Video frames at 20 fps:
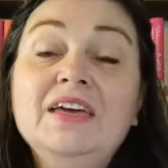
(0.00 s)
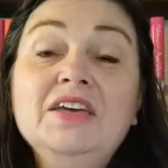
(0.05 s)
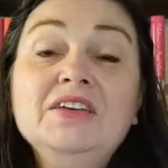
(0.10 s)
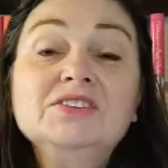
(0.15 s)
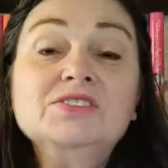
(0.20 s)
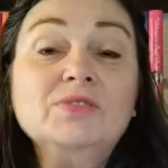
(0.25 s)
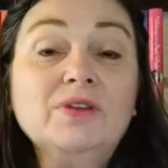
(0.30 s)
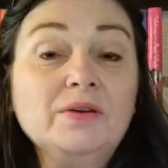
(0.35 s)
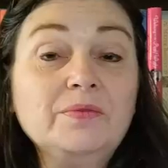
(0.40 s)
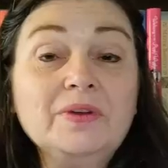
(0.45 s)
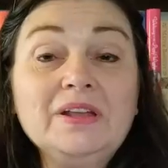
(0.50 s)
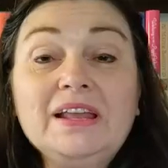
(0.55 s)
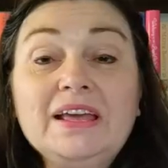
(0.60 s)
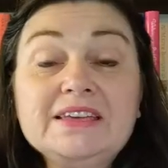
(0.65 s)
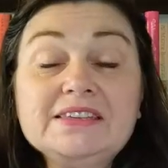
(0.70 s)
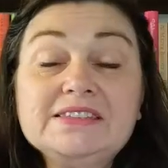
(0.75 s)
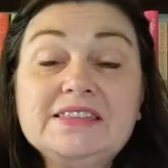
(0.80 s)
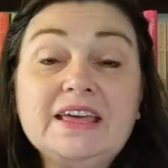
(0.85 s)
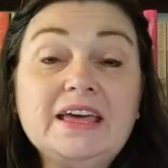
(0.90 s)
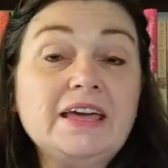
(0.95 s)
So I
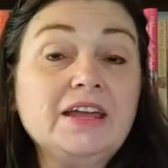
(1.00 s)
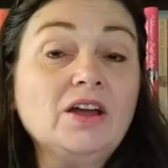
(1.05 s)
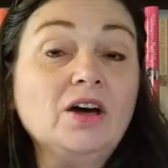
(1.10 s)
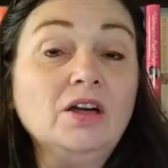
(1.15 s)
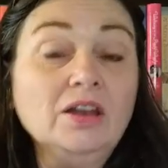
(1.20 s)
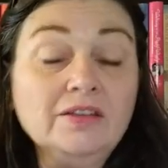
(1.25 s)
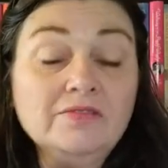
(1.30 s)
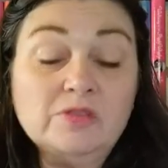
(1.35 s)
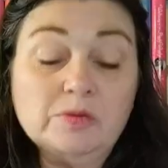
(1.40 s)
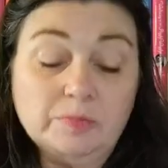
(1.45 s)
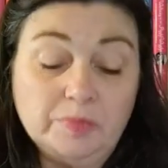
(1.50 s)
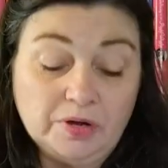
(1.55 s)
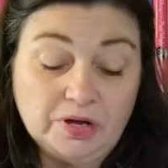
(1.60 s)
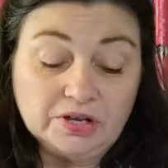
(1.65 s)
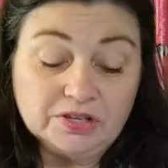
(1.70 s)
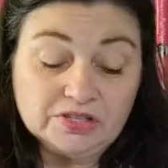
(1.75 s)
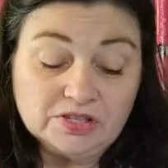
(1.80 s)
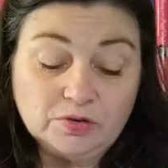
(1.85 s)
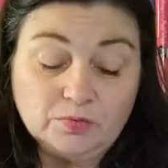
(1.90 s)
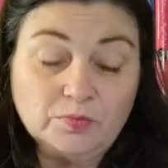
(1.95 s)
realized that all of the books